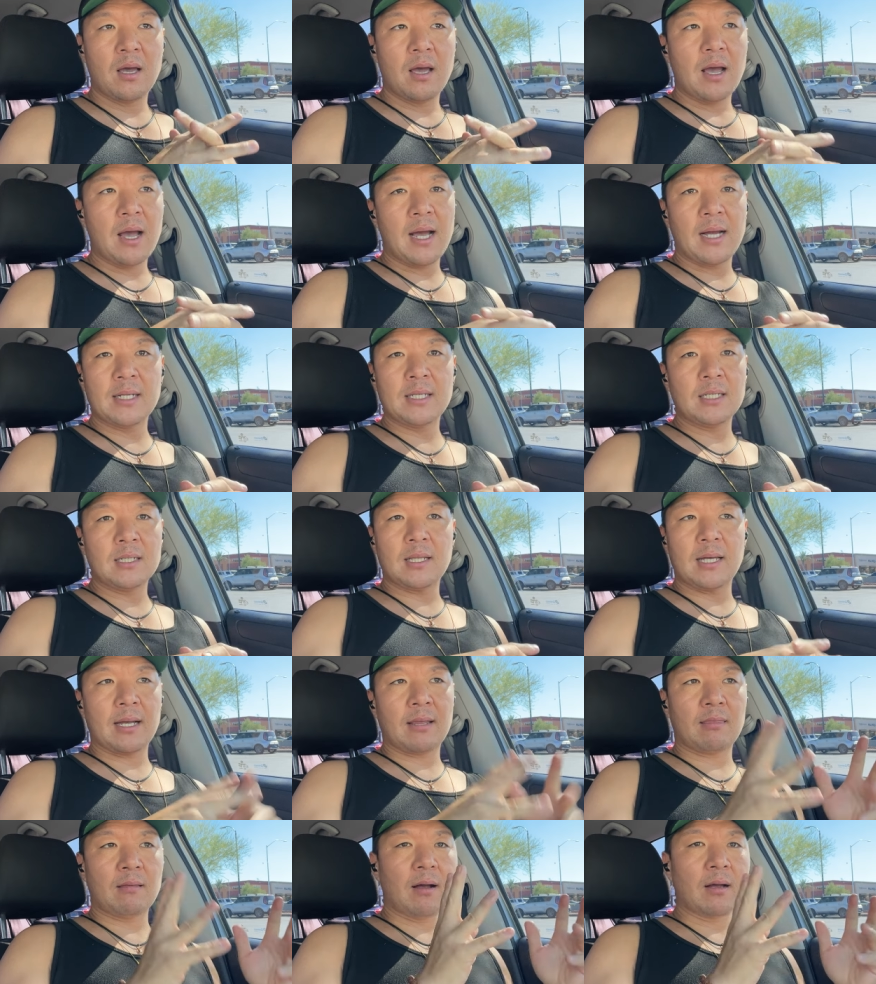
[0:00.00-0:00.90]
And he
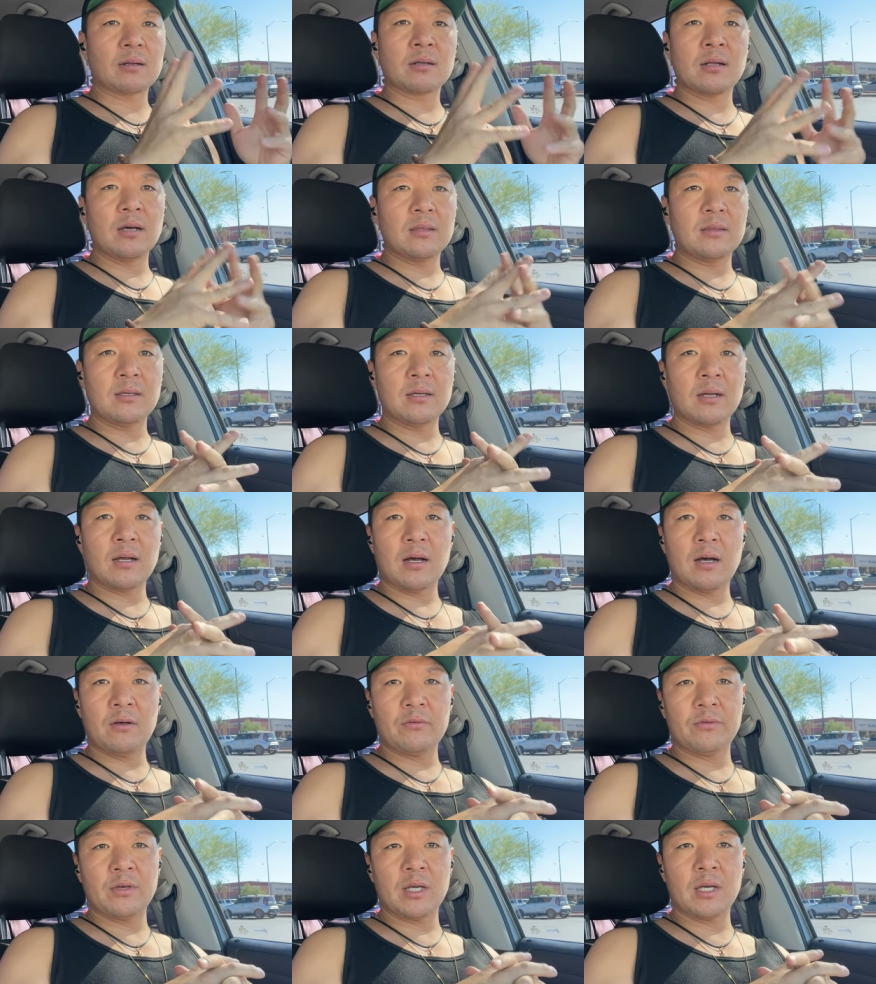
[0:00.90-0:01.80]
like thought nothing
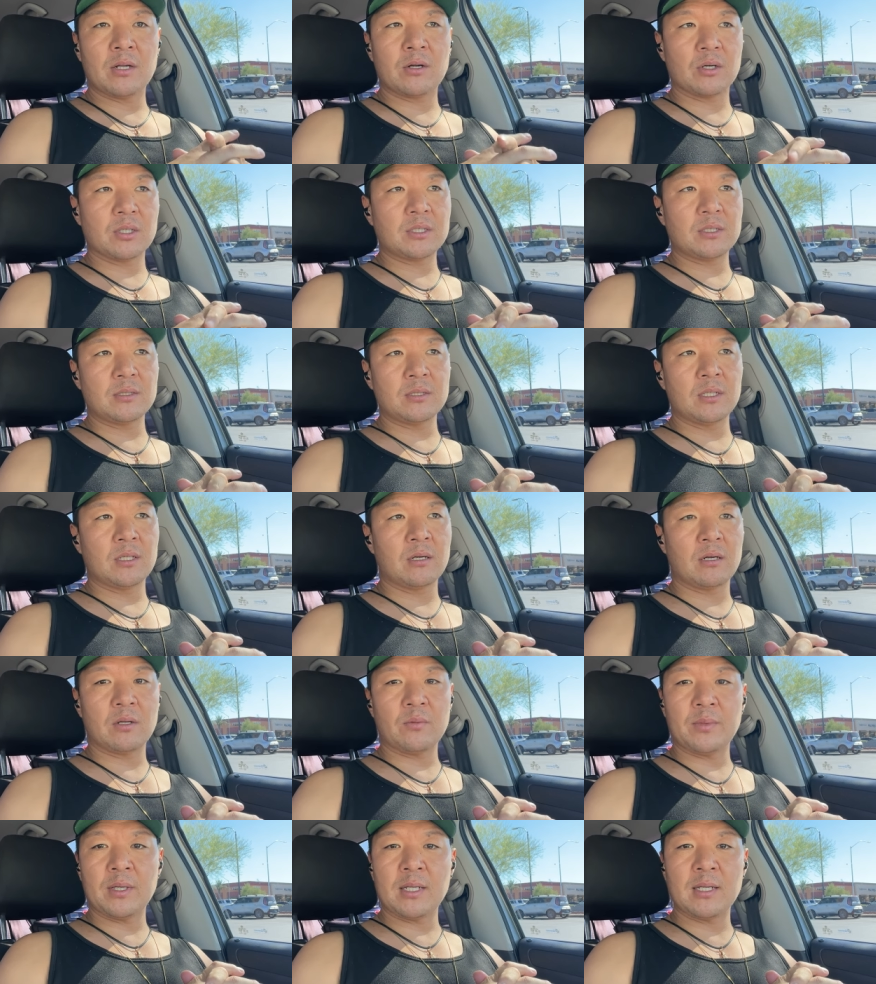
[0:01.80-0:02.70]
of it or, you know
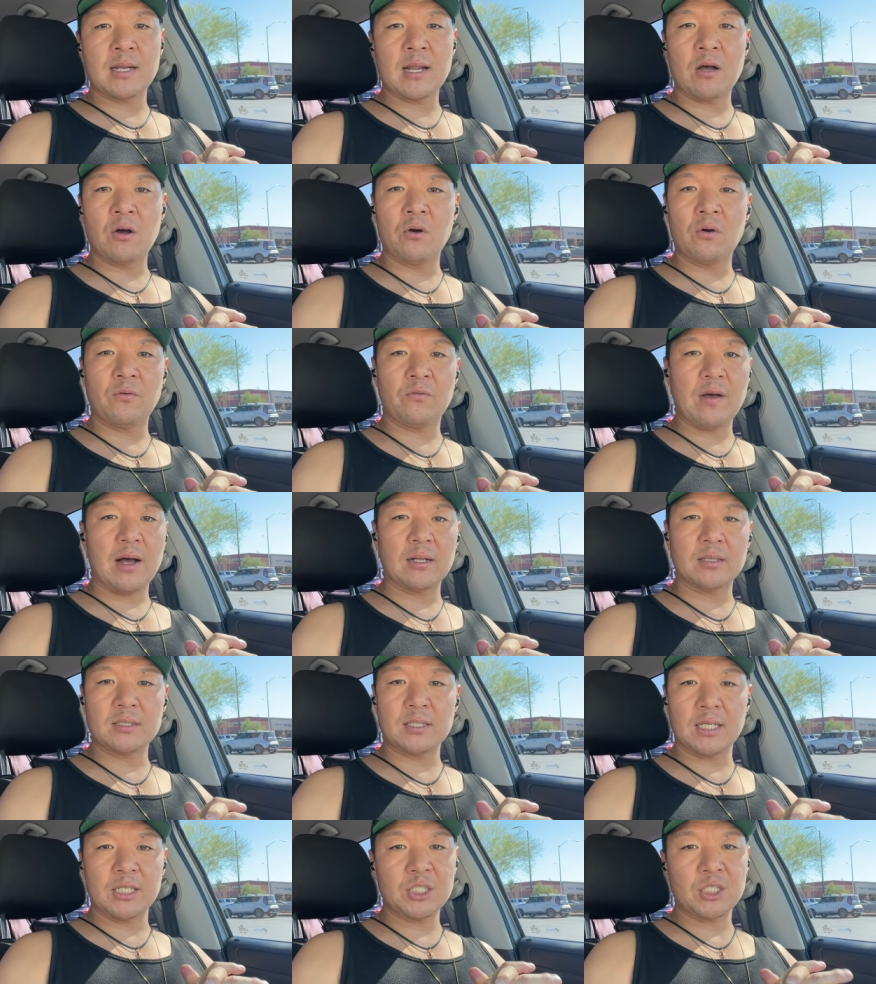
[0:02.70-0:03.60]
what I mean? No
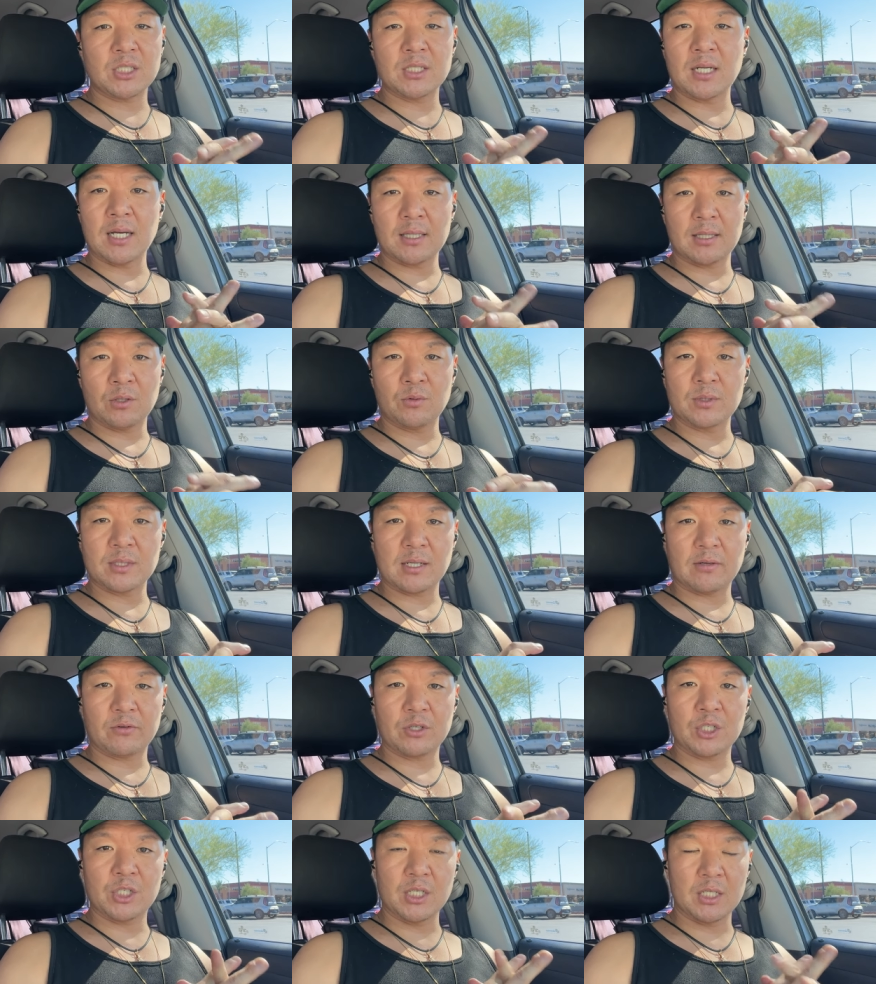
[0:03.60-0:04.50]
validation, nothing was
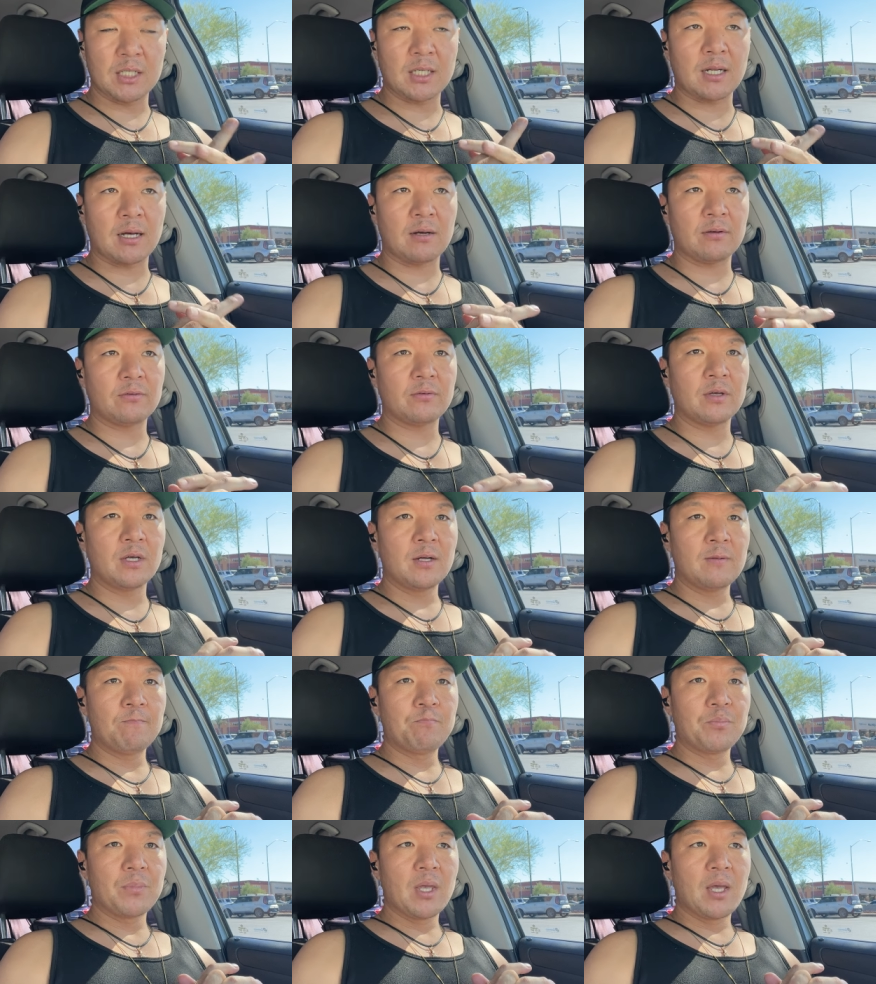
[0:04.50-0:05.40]
ever good enough.
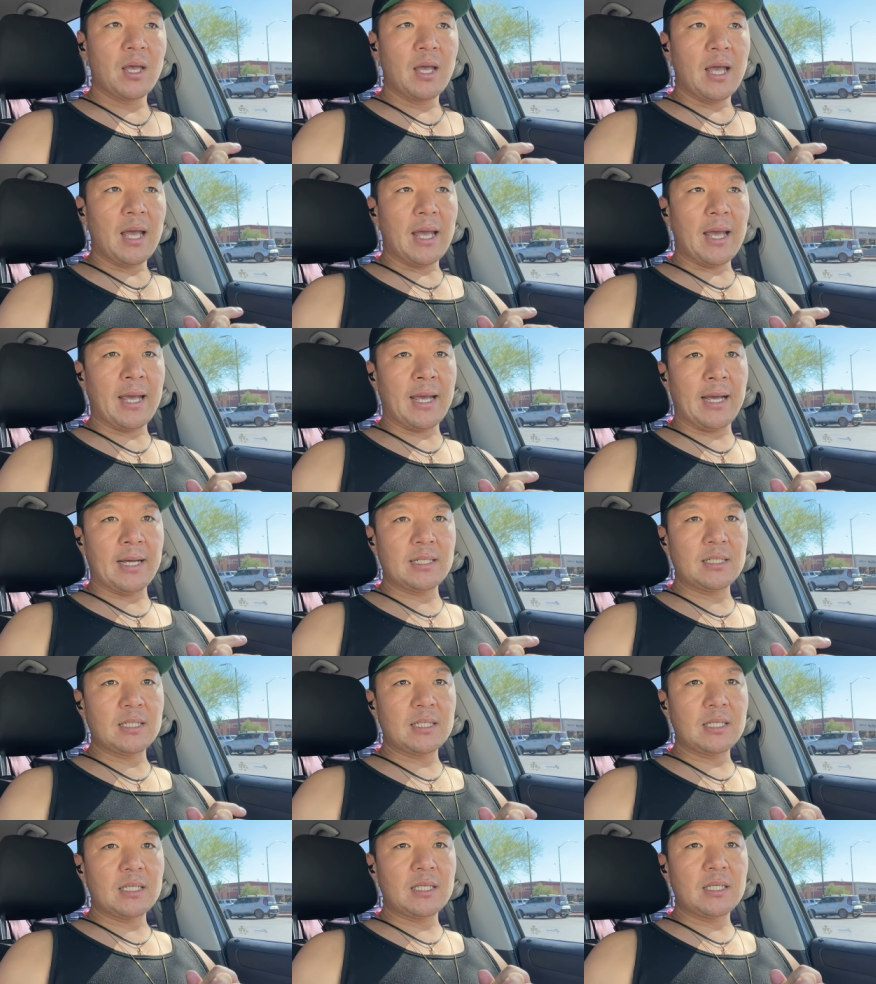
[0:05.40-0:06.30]

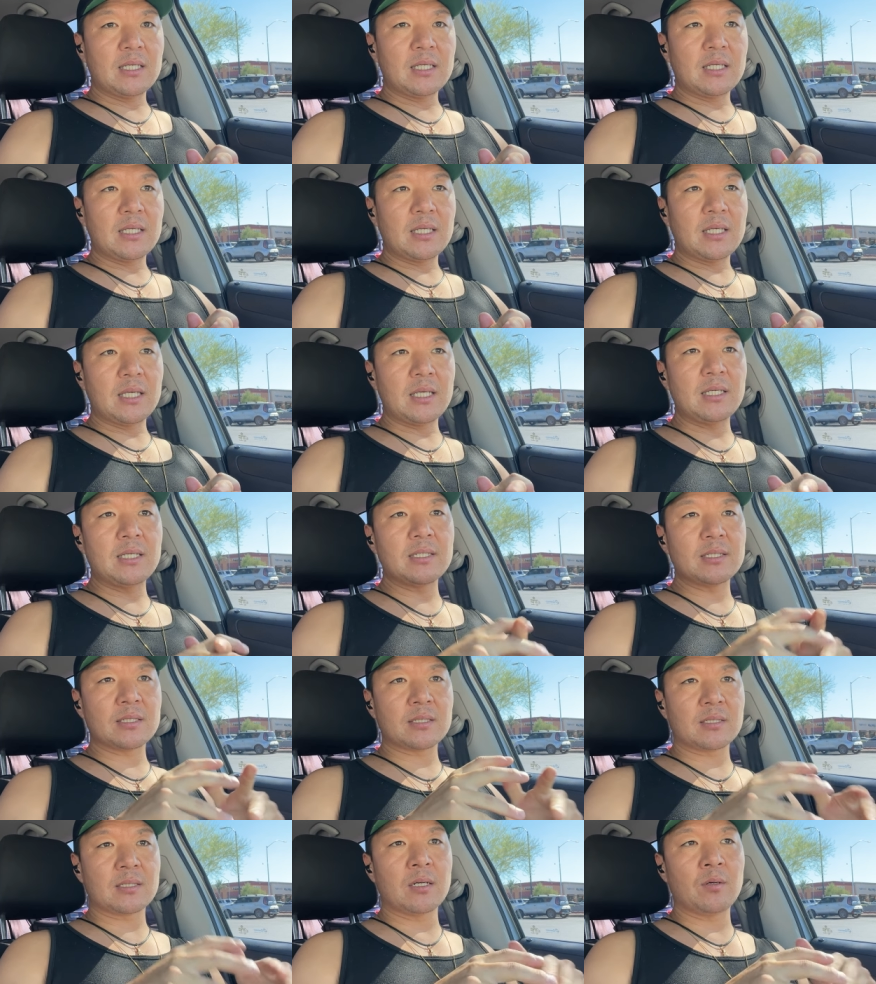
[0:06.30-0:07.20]
And he
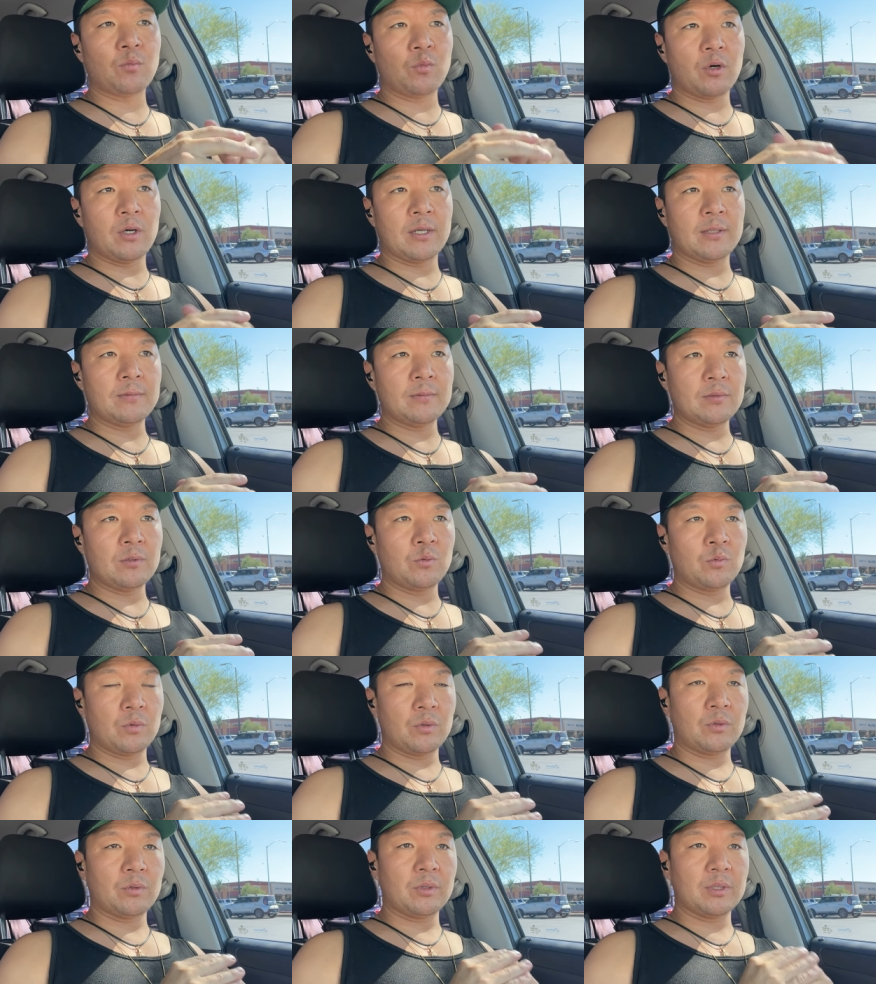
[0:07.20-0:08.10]
is someone,
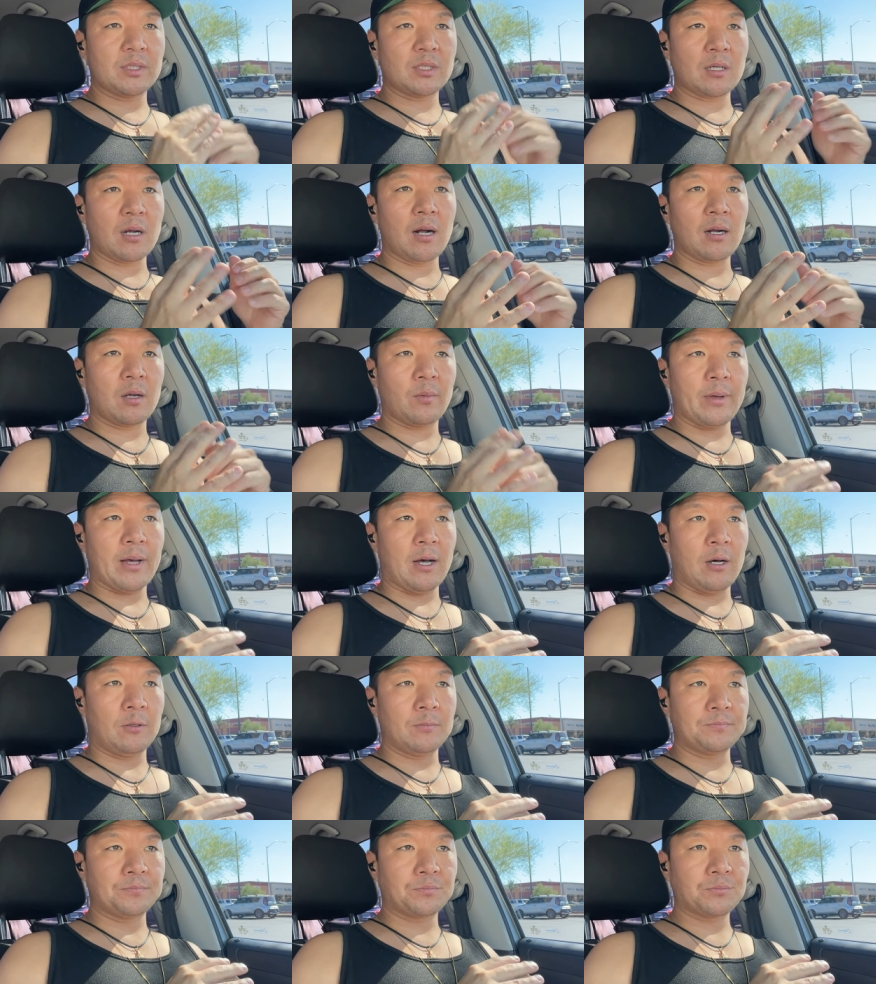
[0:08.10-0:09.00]
and we always talk about